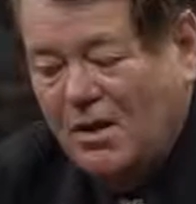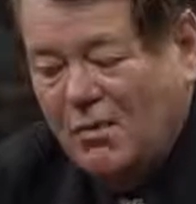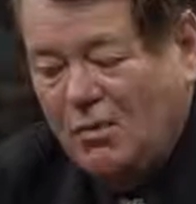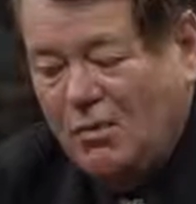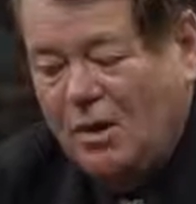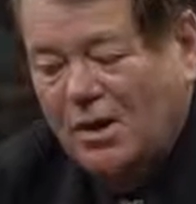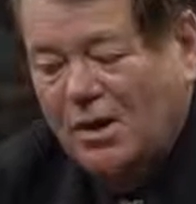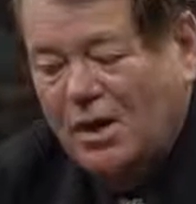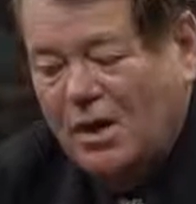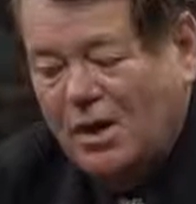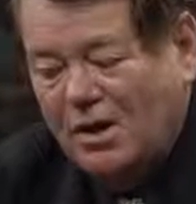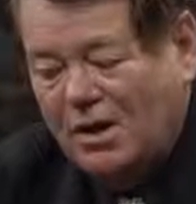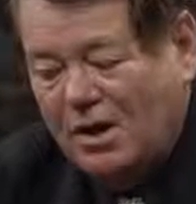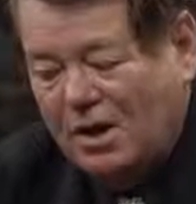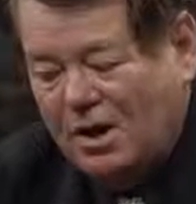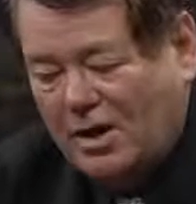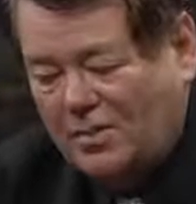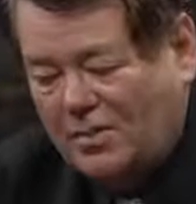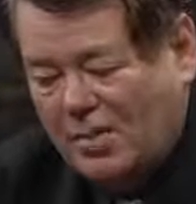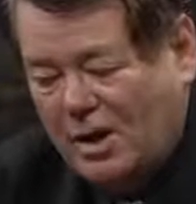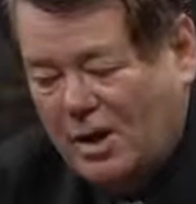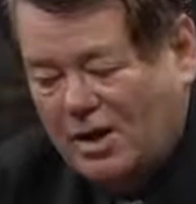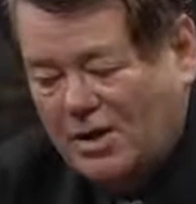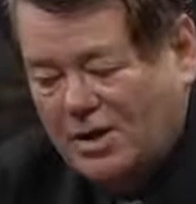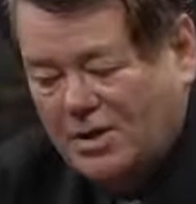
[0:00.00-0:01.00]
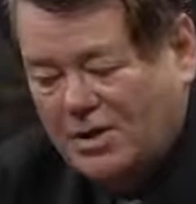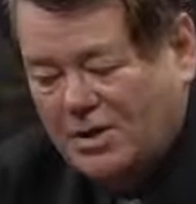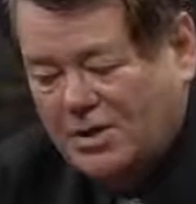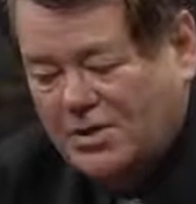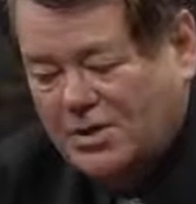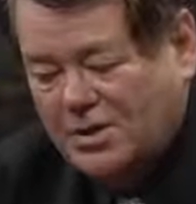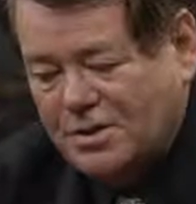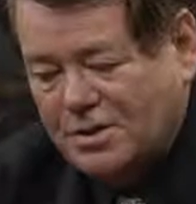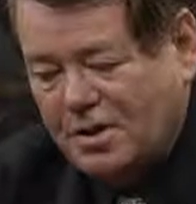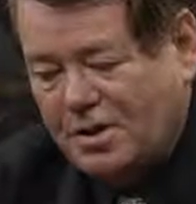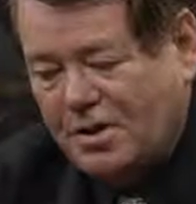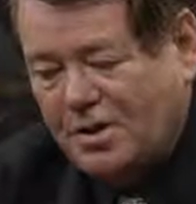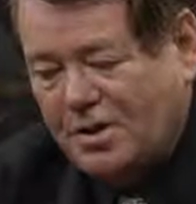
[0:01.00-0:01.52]
What I like about it
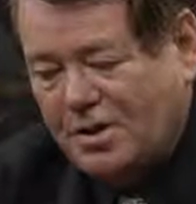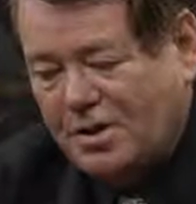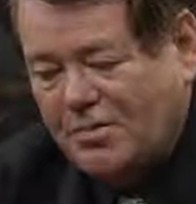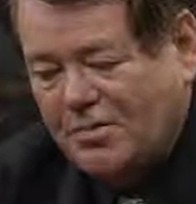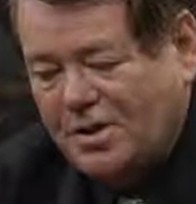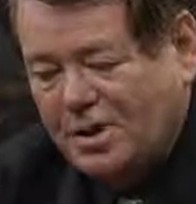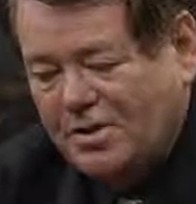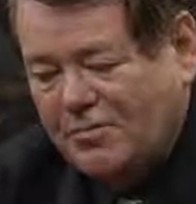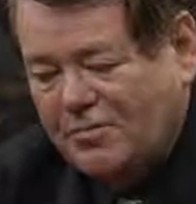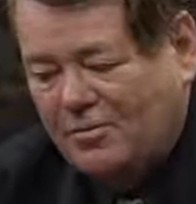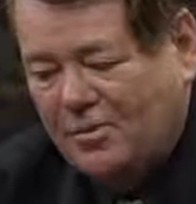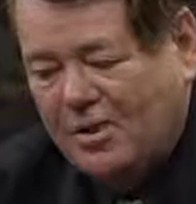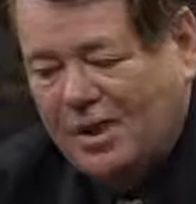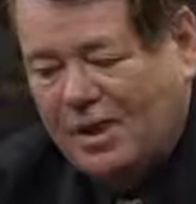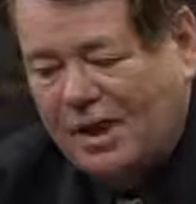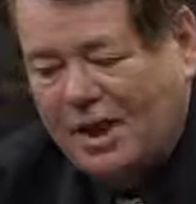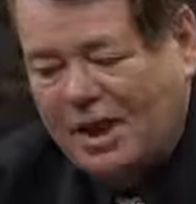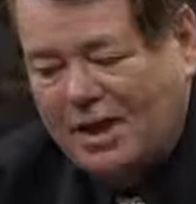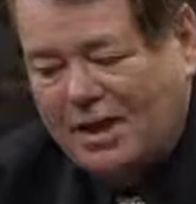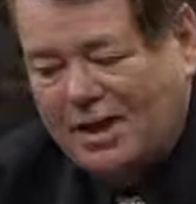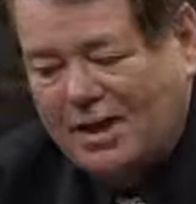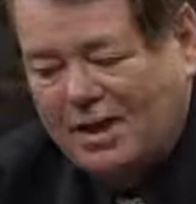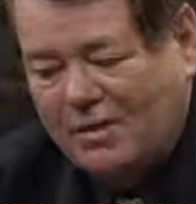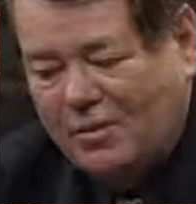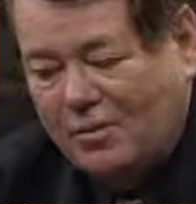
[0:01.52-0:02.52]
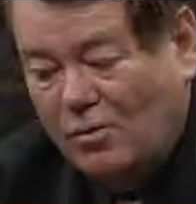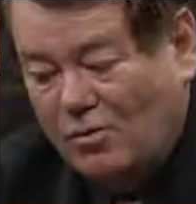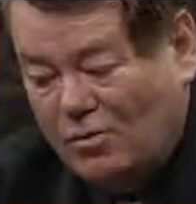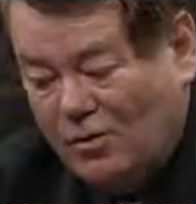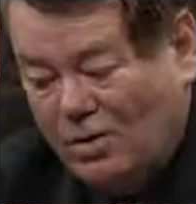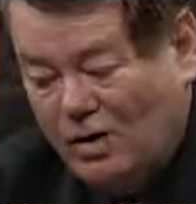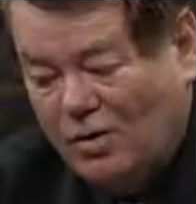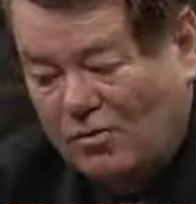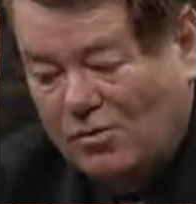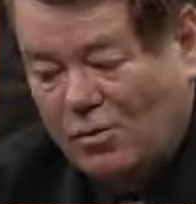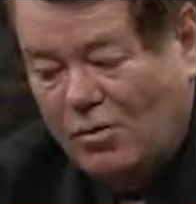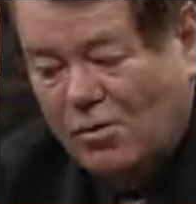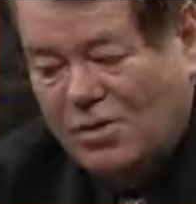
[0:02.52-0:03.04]
is I've been very lucky or
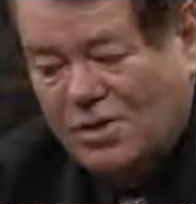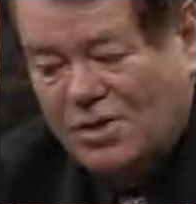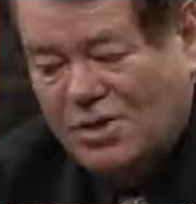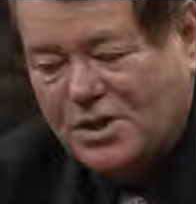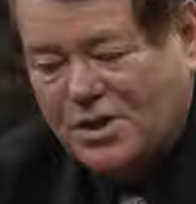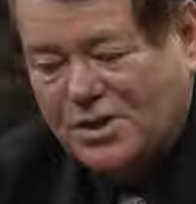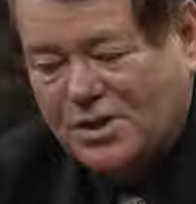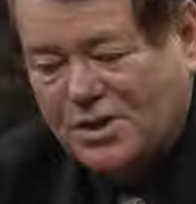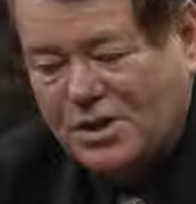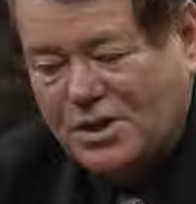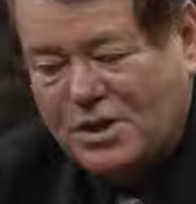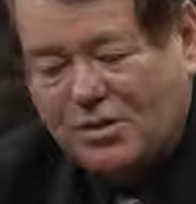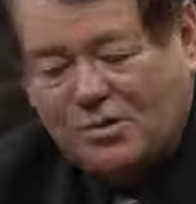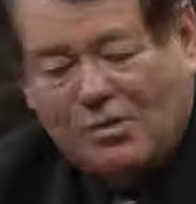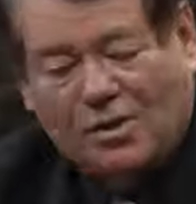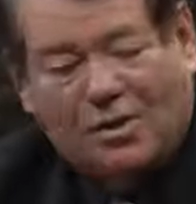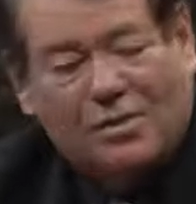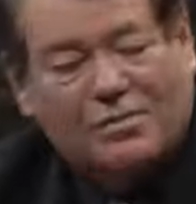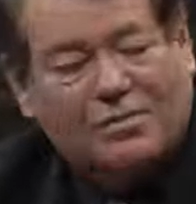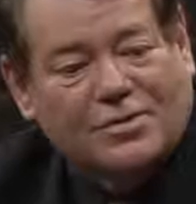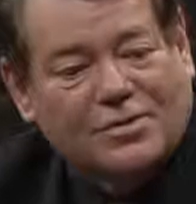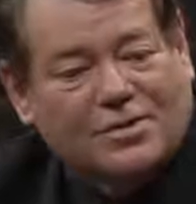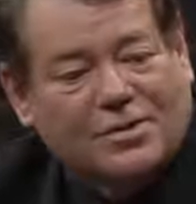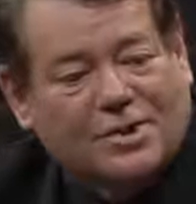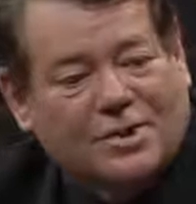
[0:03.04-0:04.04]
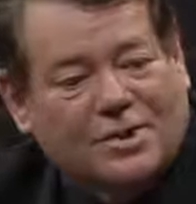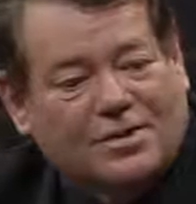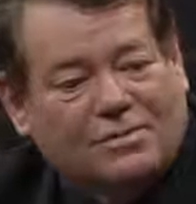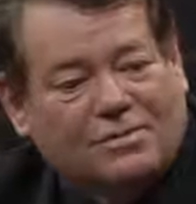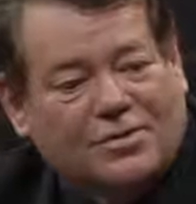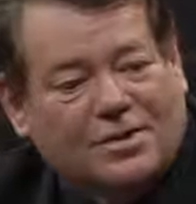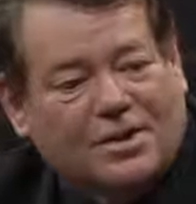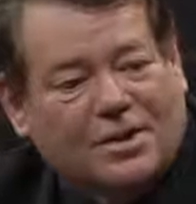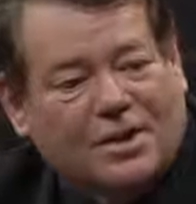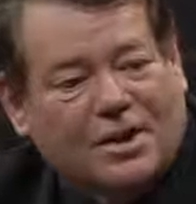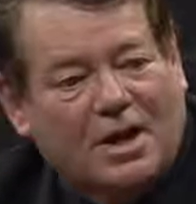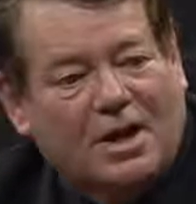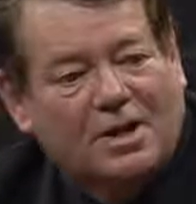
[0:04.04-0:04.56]
very fortunate where I've
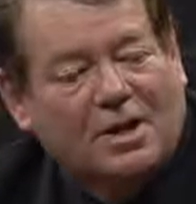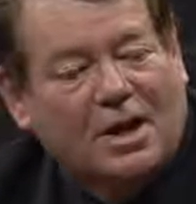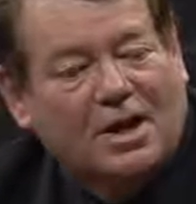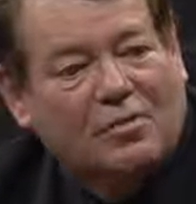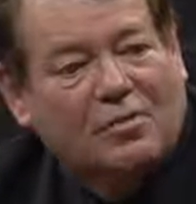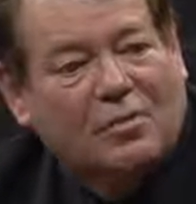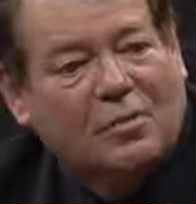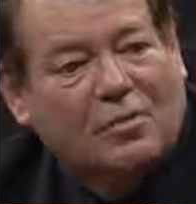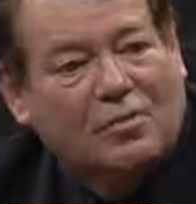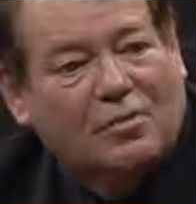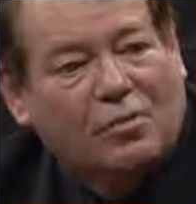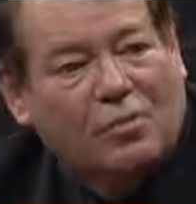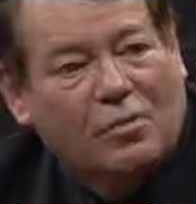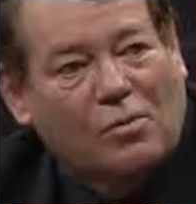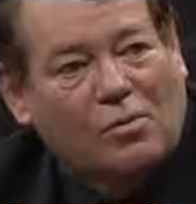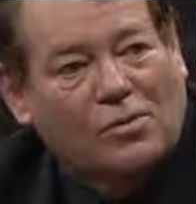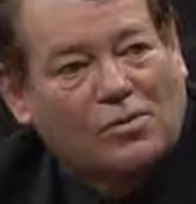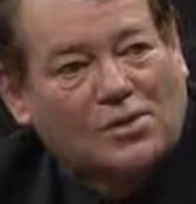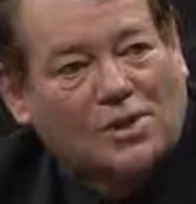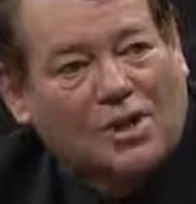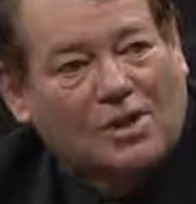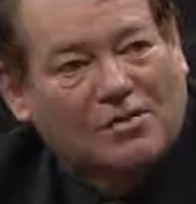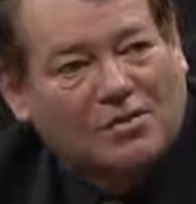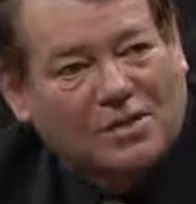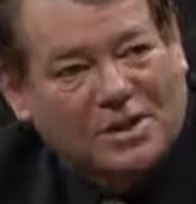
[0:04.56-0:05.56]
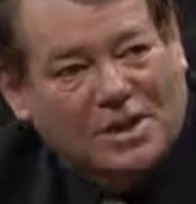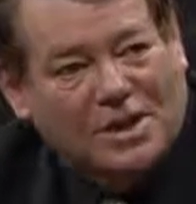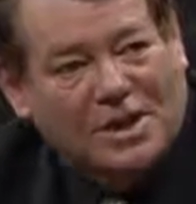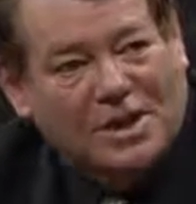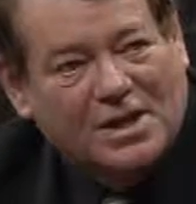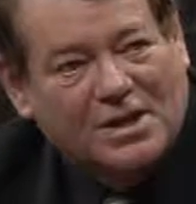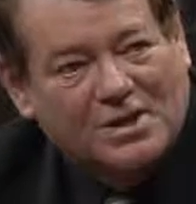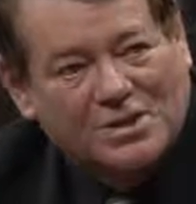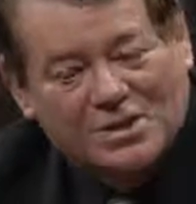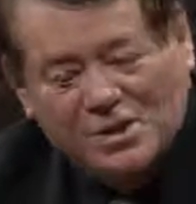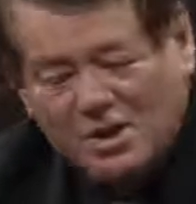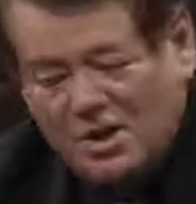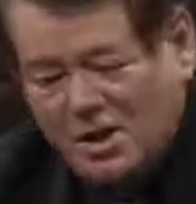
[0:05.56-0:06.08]
received a number of awards over the
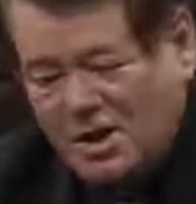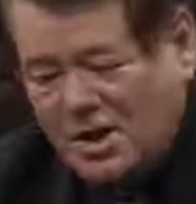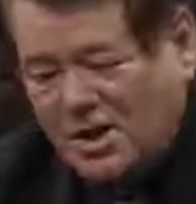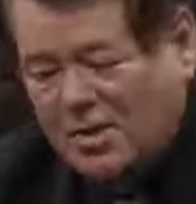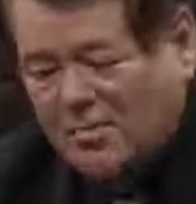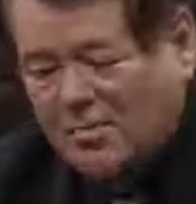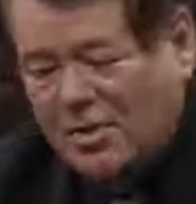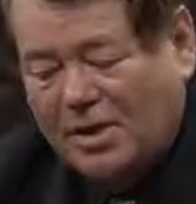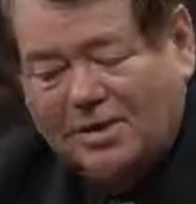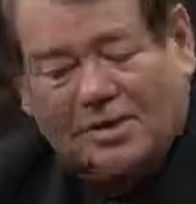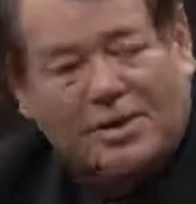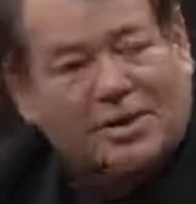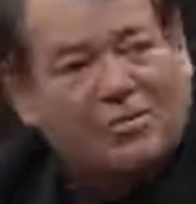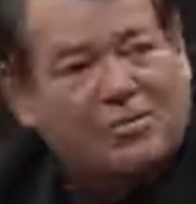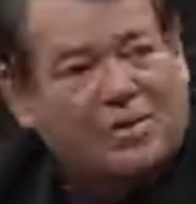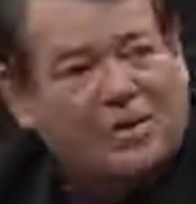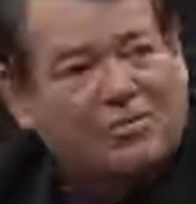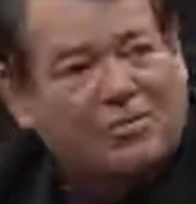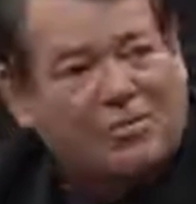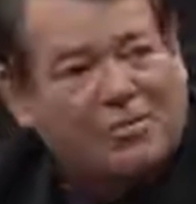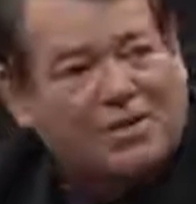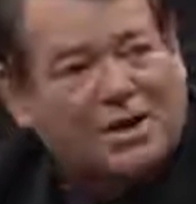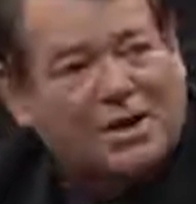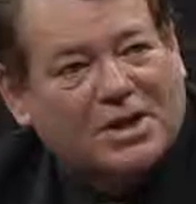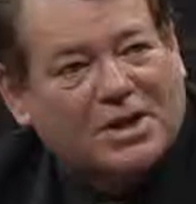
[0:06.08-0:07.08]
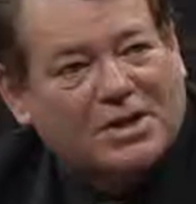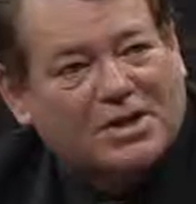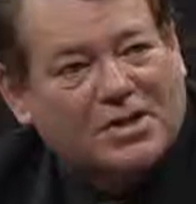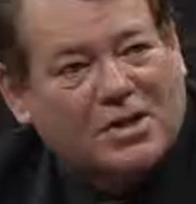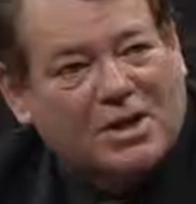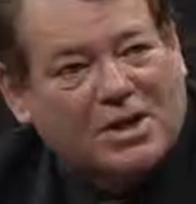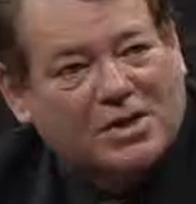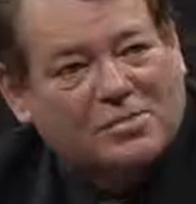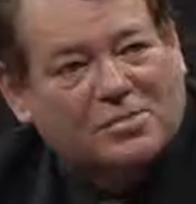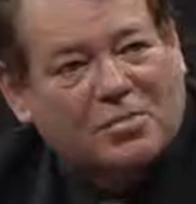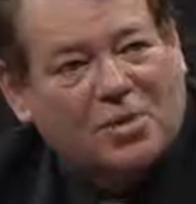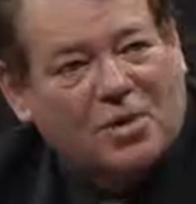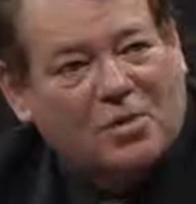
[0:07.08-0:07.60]
years, but they've never
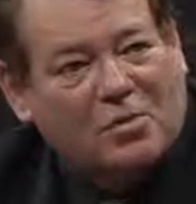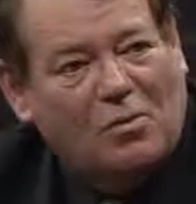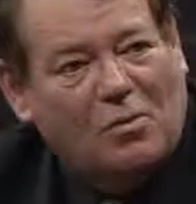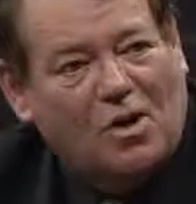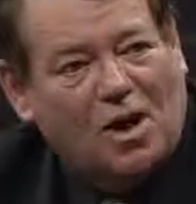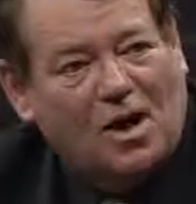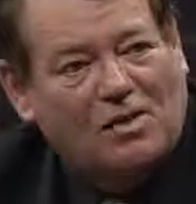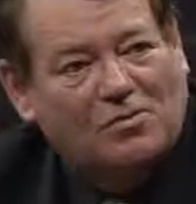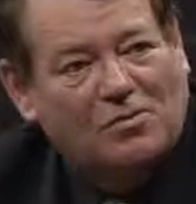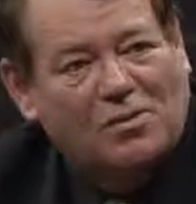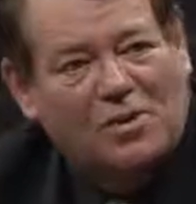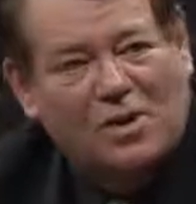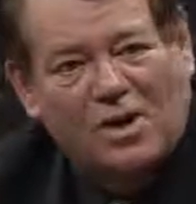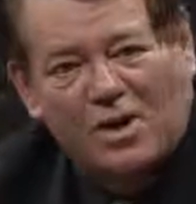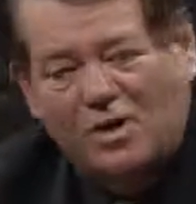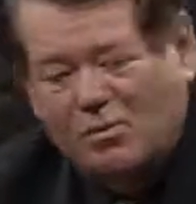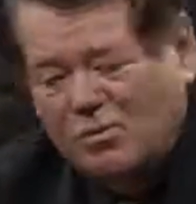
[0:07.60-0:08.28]
recognised my wife.